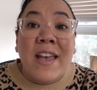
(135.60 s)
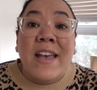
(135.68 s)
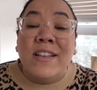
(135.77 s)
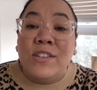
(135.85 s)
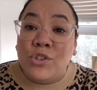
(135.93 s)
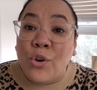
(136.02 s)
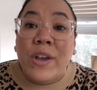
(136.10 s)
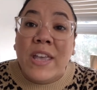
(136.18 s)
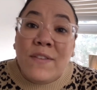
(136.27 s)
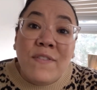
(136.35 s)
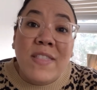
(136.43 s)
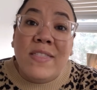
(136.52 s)
So
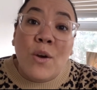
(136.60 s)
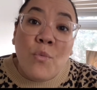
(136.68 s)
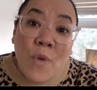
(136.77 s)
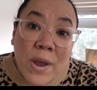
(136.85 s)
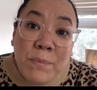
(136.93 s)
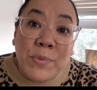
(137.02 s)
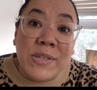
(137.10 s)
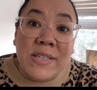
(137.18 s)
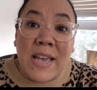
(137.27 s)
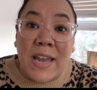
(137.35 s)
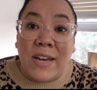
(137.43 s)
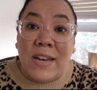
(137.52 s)
even the
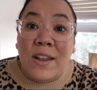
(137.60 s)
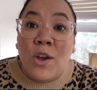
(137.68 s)
1%